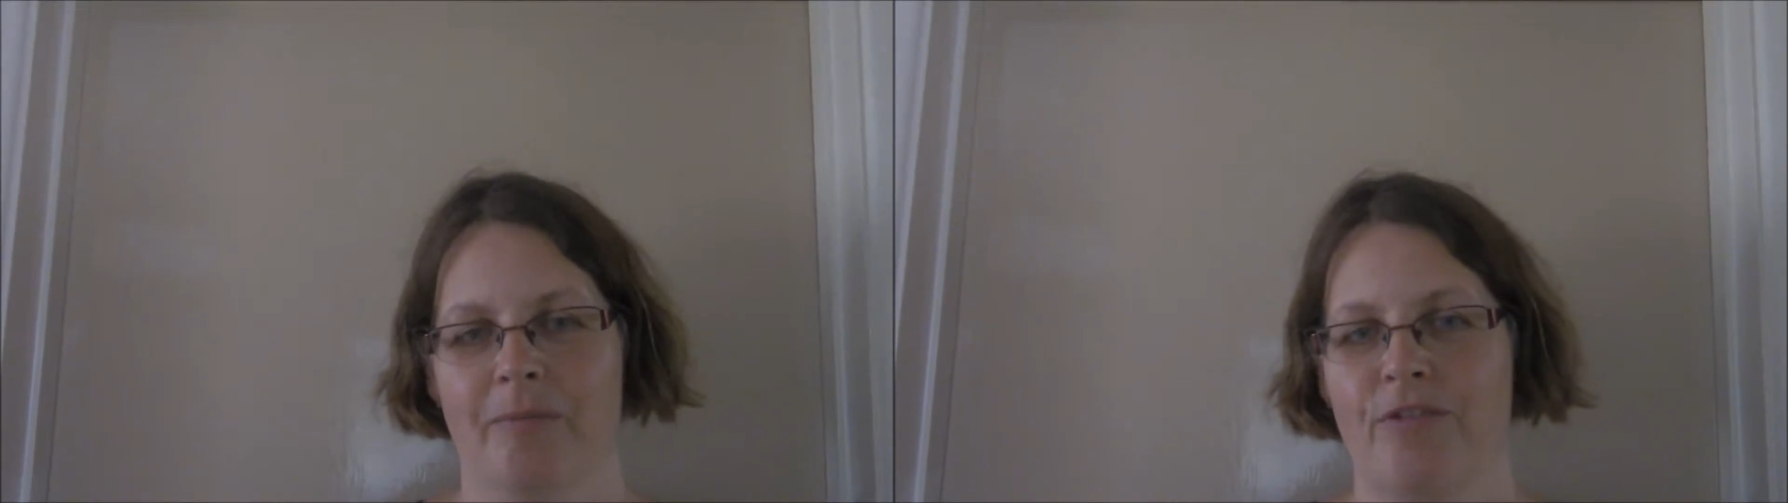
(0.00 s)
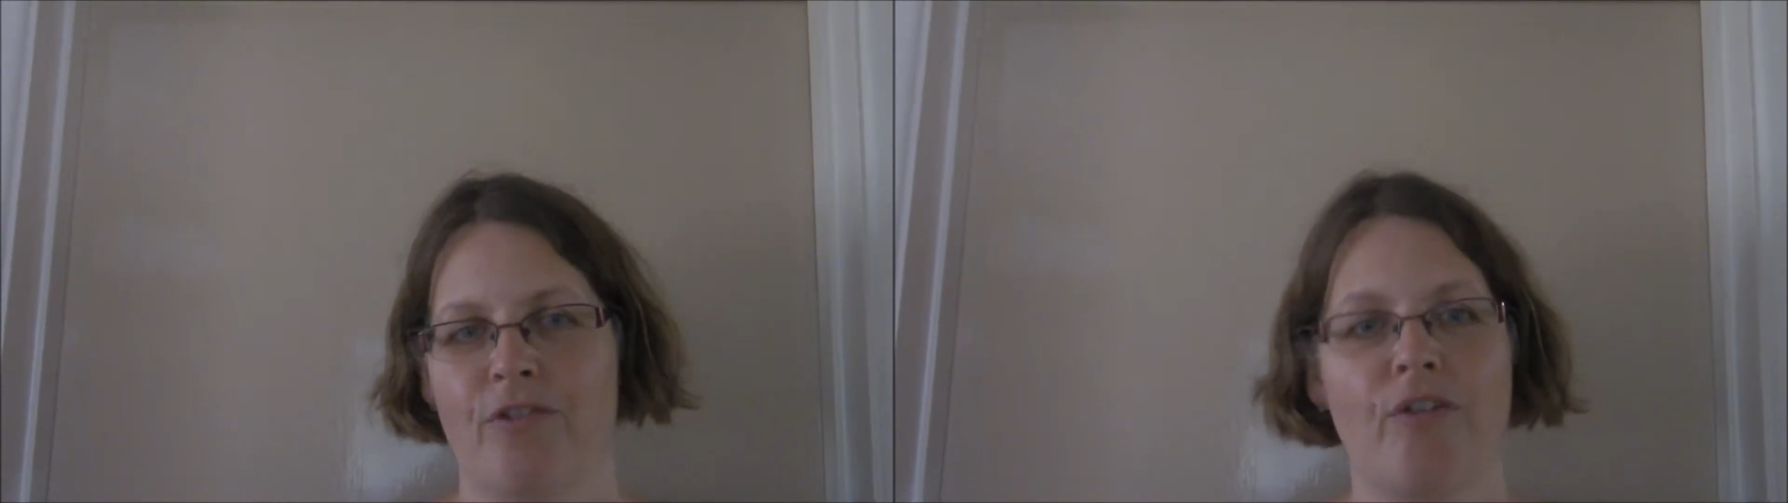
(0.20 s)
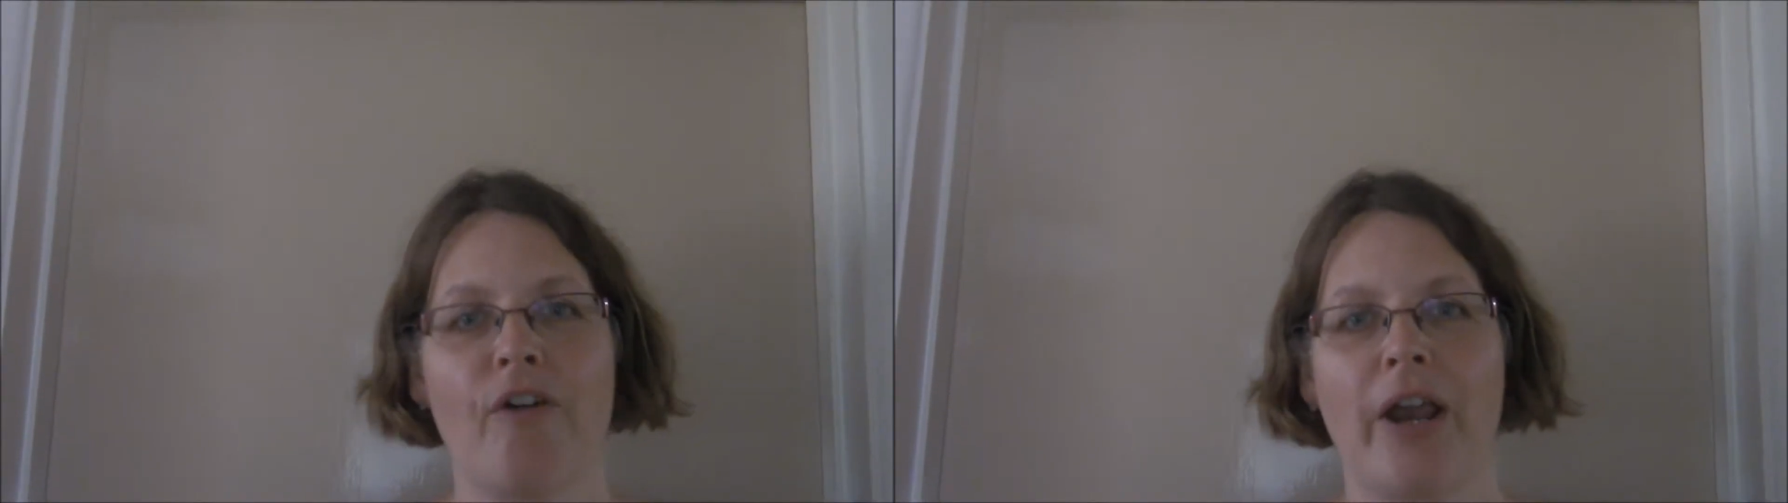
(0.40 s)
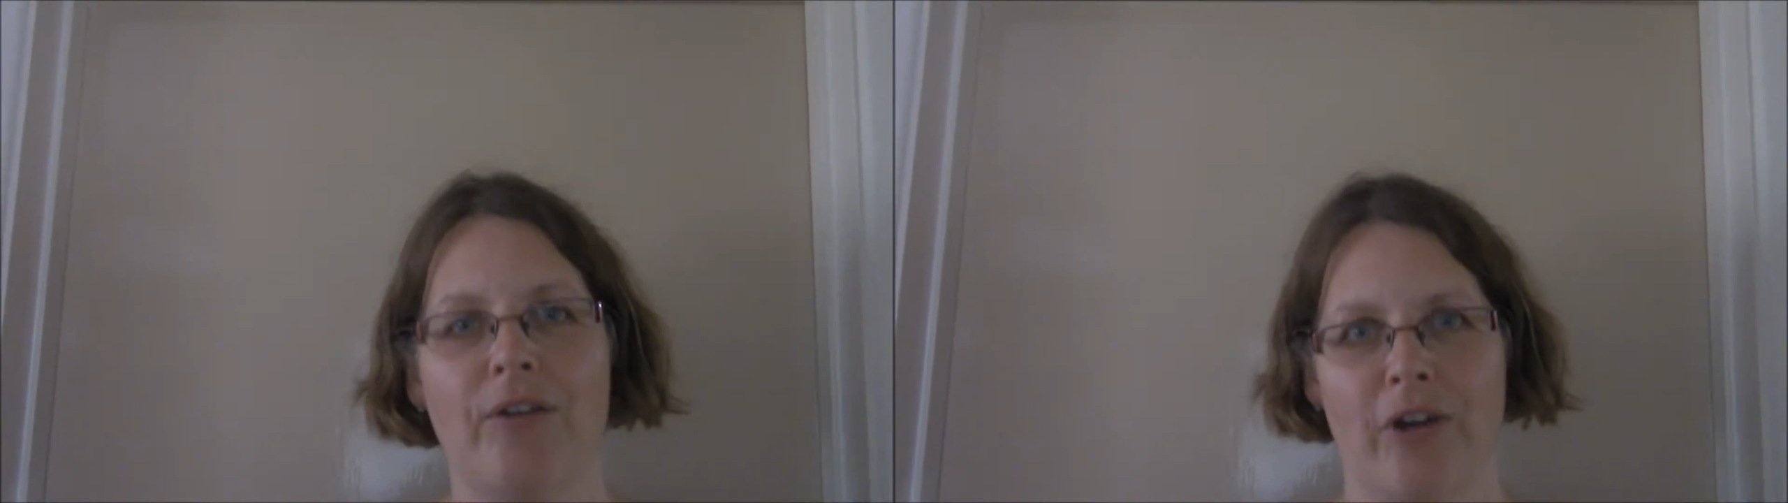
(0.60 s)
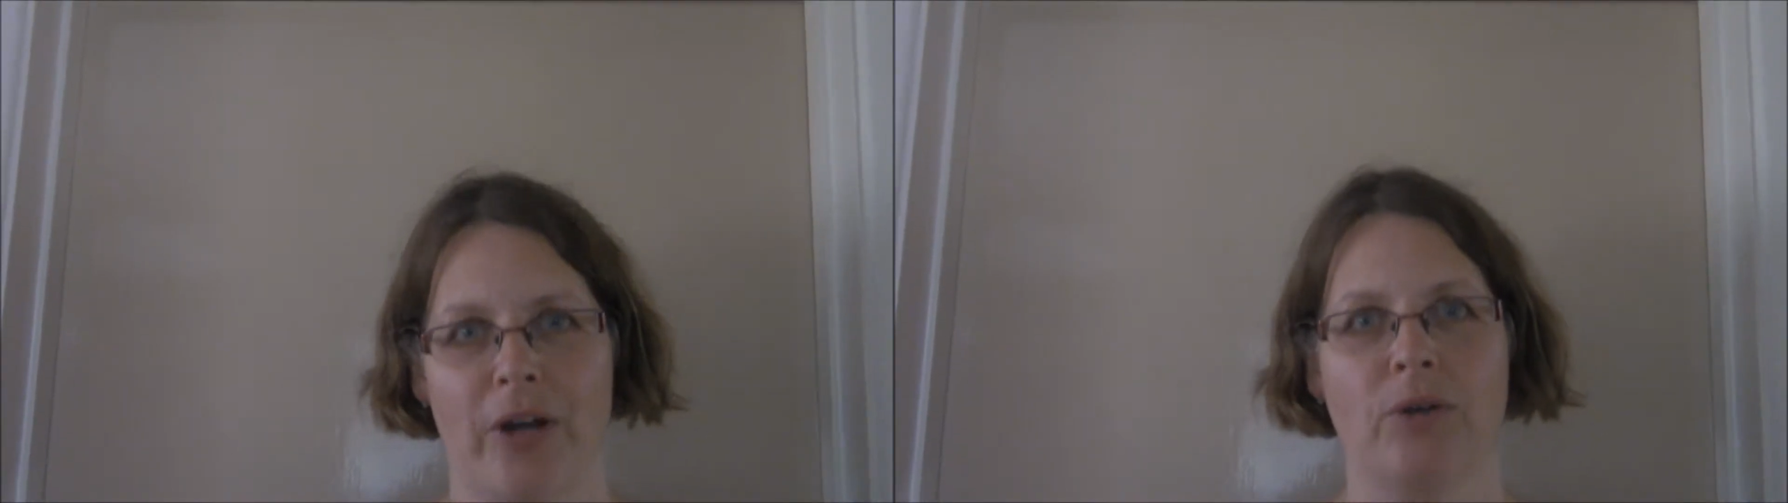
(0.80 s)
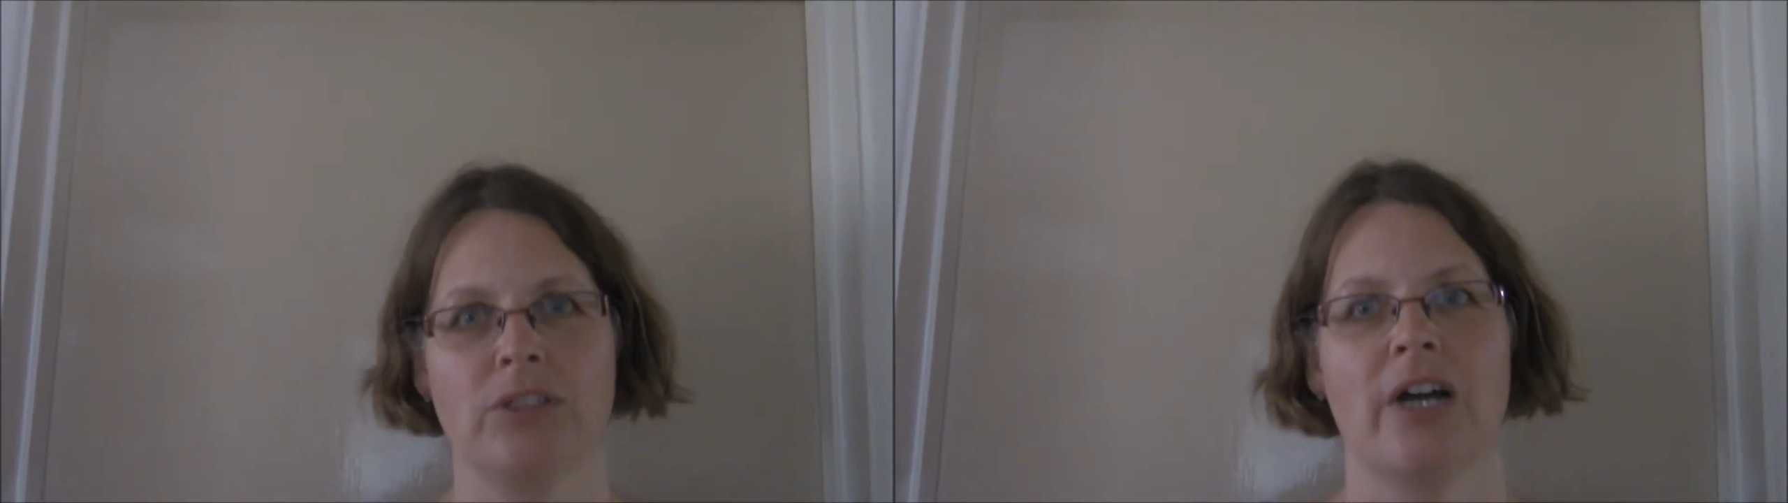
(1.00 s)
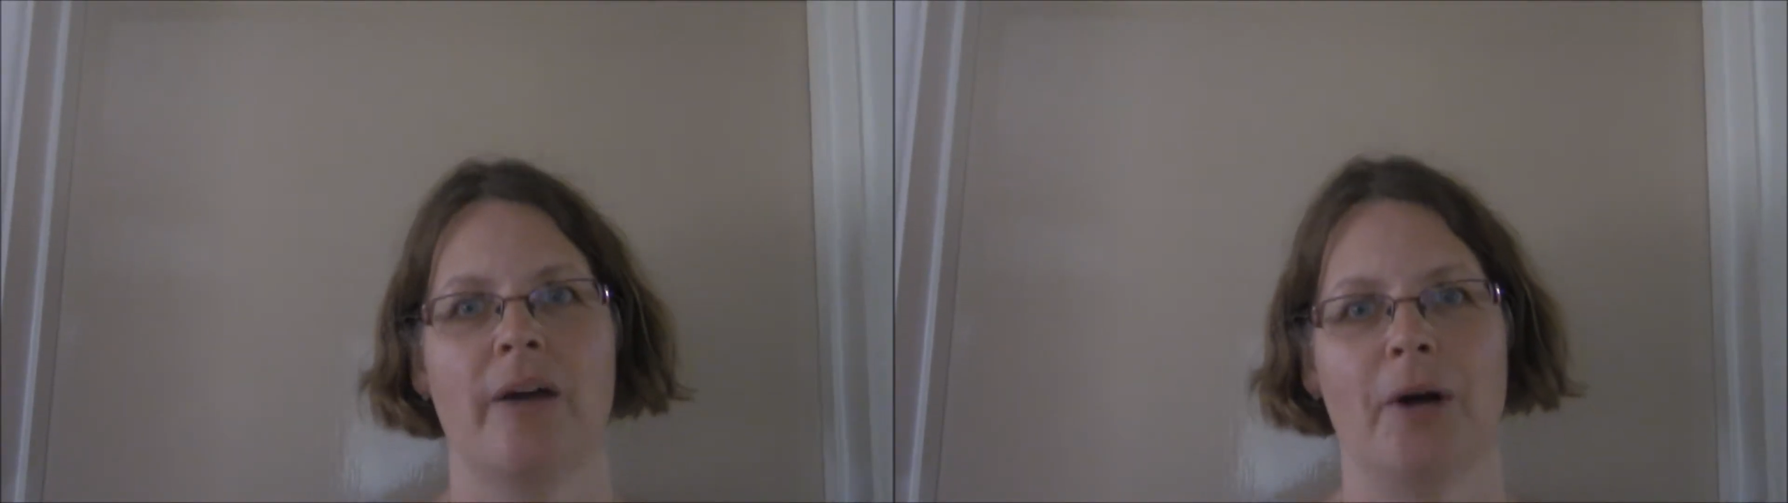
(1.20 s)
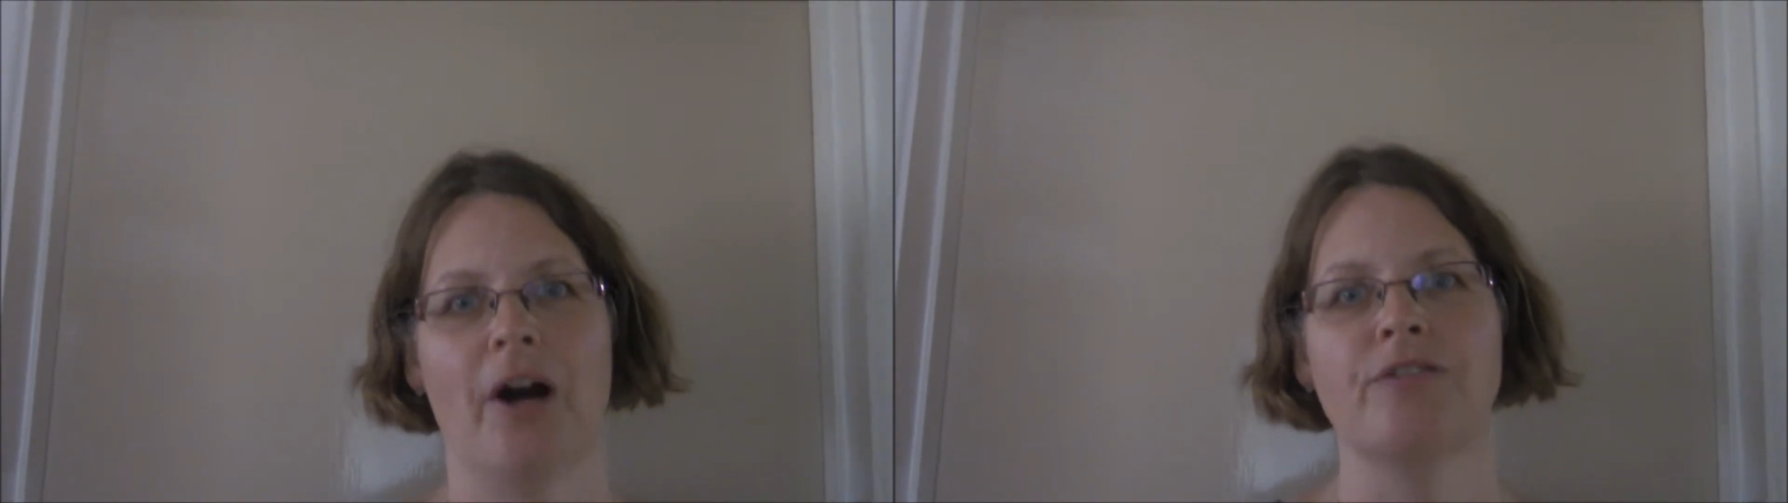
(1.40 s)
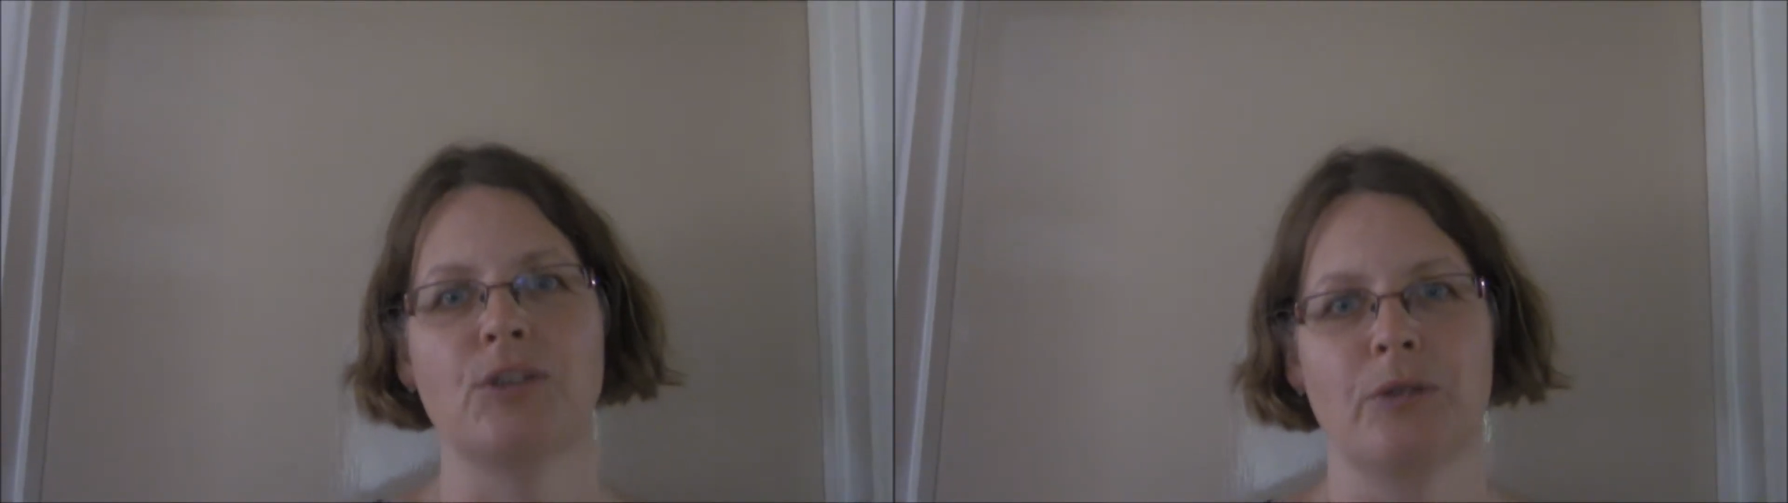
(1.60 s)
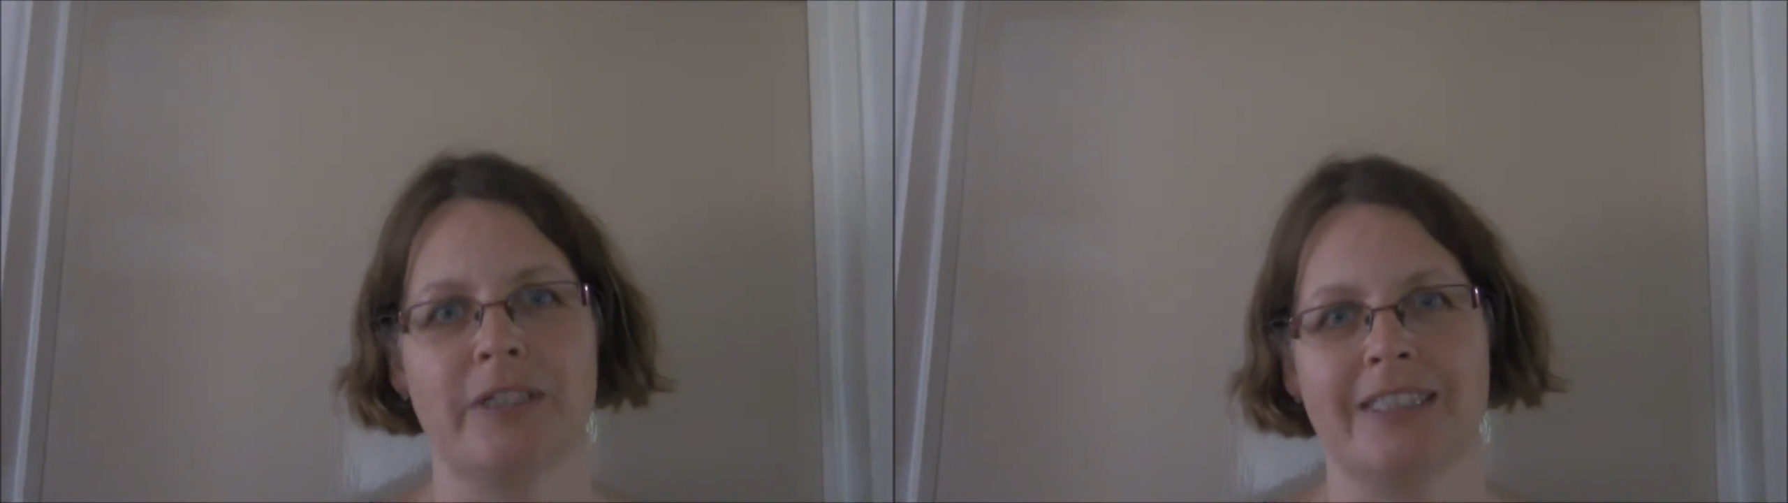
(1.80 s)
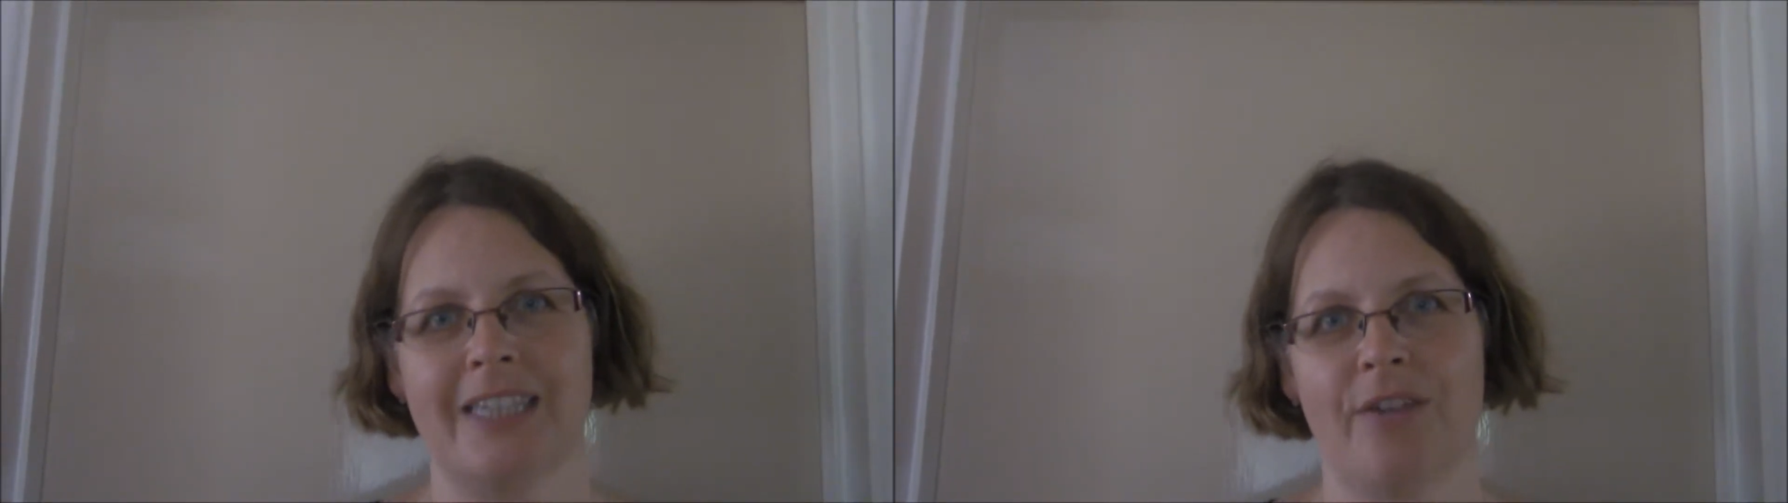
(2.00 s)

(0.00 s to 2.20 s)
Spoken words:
for a very, very long time afterwards,